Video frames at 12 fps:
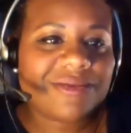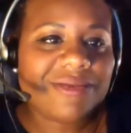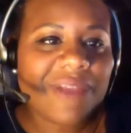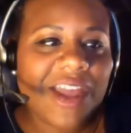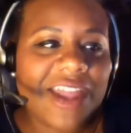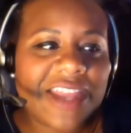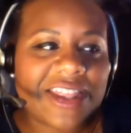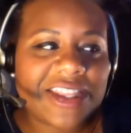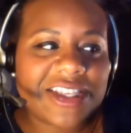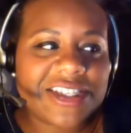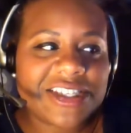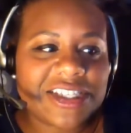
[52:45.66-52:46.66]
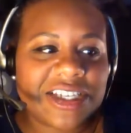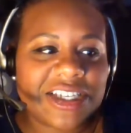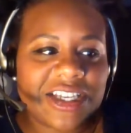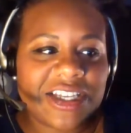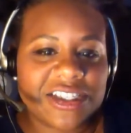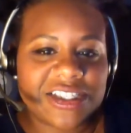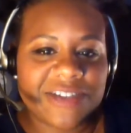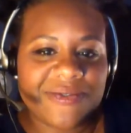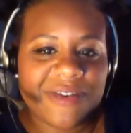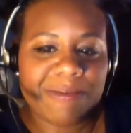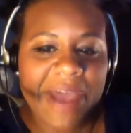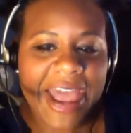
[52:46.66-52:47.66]
and that this is a
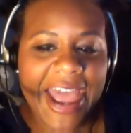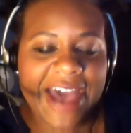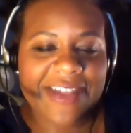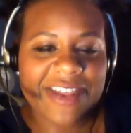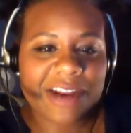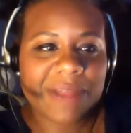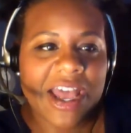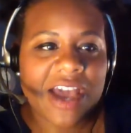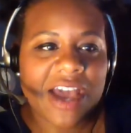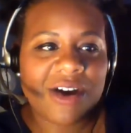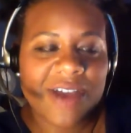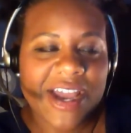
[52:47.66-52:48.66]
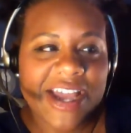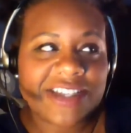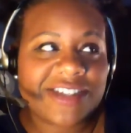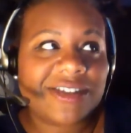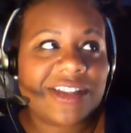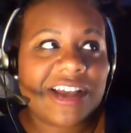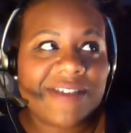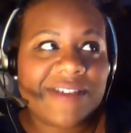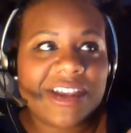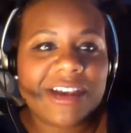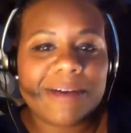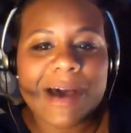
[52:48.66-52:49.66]
different path. And I'm like, okay, so love and
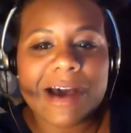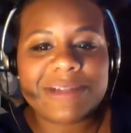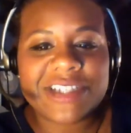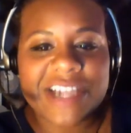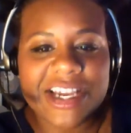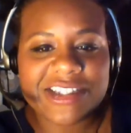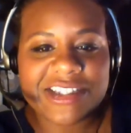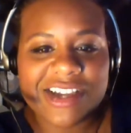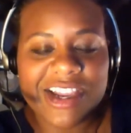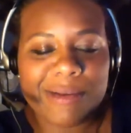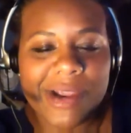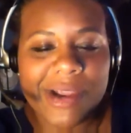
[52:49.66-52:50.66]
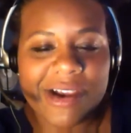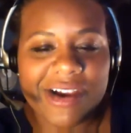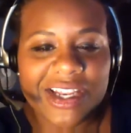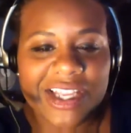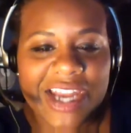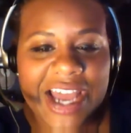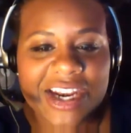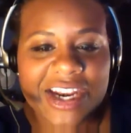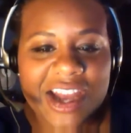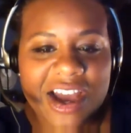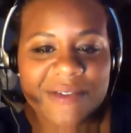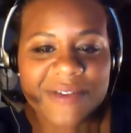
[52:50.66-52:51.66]
hip hop checks are apparently not
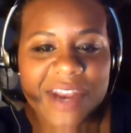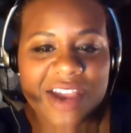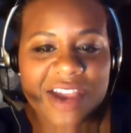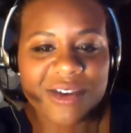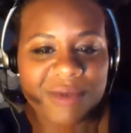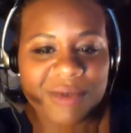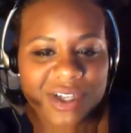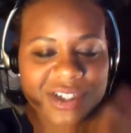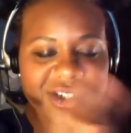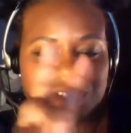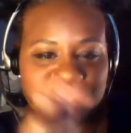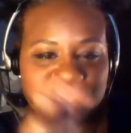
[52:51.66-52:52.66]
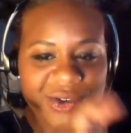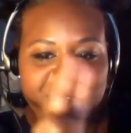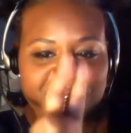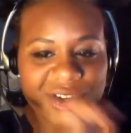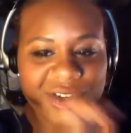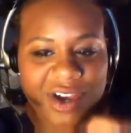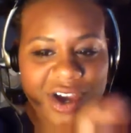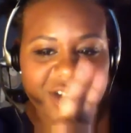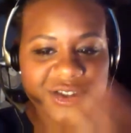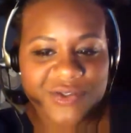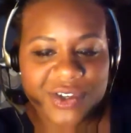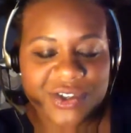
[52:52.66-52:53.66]
enough. Now you want to secure your
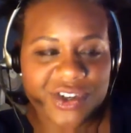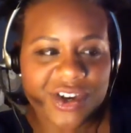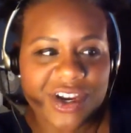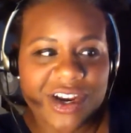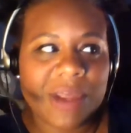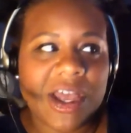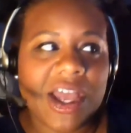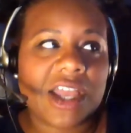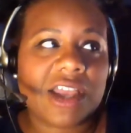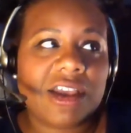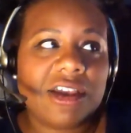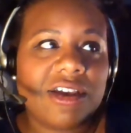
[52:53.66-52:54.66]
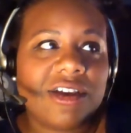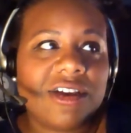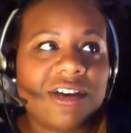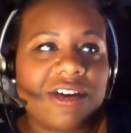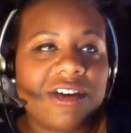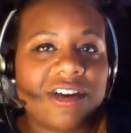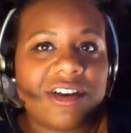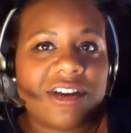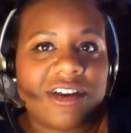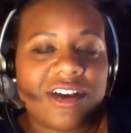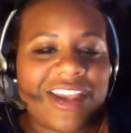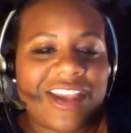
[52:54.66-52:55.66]
daughter's future. And I'm like,
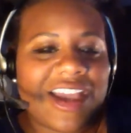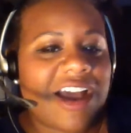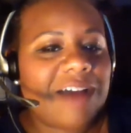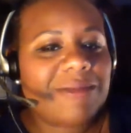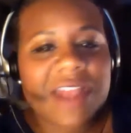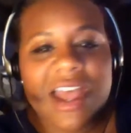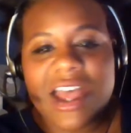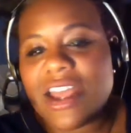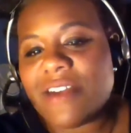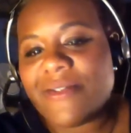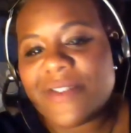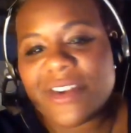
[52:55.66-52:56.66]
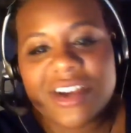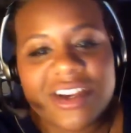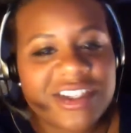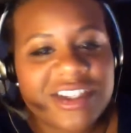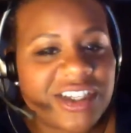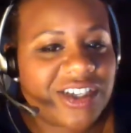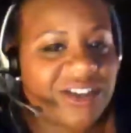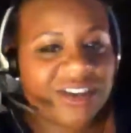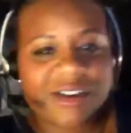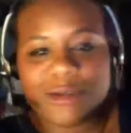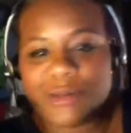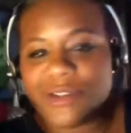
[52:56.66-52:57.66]
yeah, I'm not ever going to secure Hope's